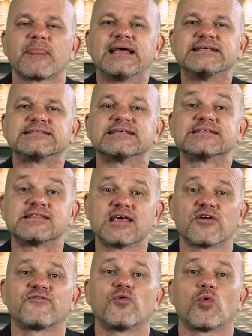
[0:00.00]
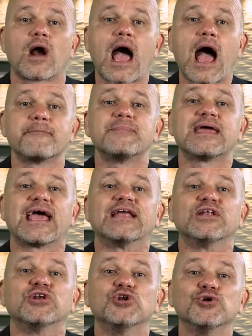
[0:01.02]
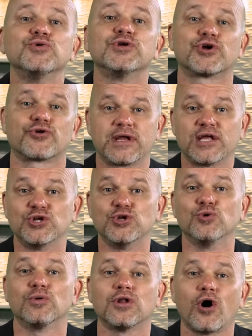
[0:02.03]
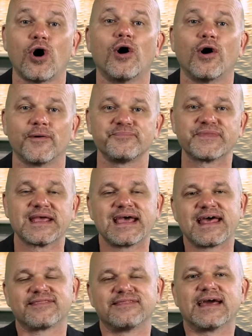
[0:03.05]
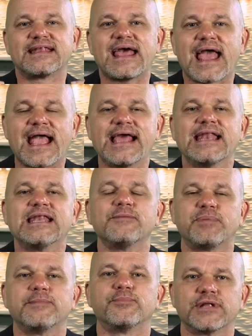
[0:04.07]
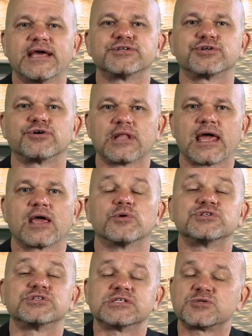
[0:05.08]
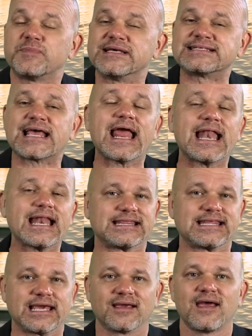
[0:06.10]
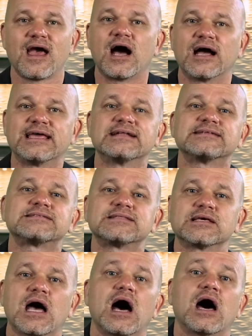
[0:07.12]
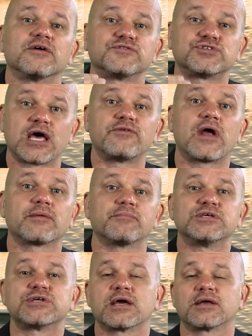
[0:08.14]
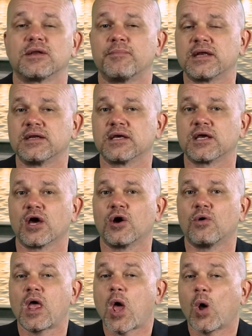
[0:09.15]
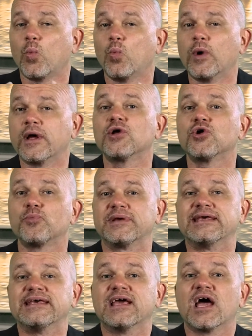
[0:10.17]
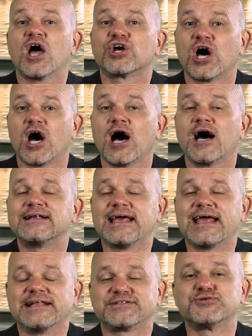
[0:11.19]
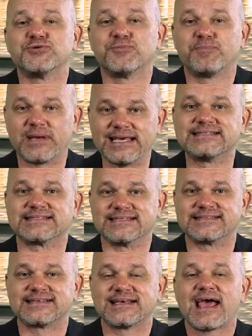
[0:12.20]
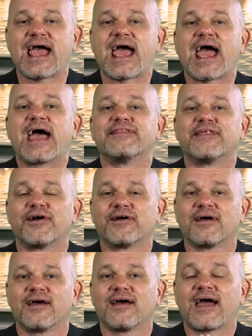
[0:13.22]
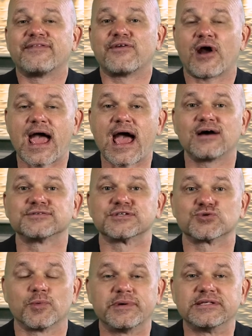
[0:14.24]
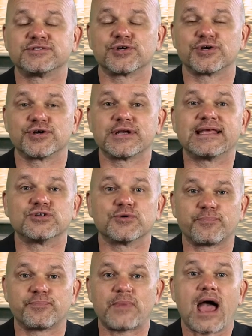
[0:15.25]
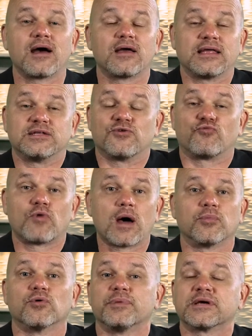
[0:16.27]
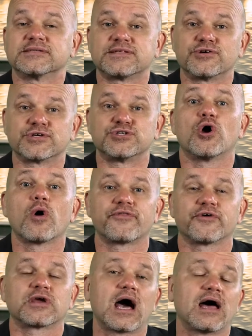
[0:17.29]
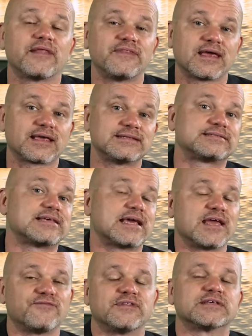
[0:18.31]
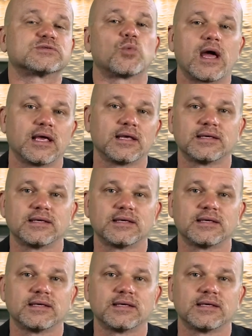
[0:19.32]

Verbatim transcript: He says, Therefore, I make a new decree, a new law, that any people, nation, or language that speaks anything against the God of Shadrach, Meshach, and Abednego will be cut into pieces, and their and their houses will be turned into into rubble, because there is no other God that can save this way.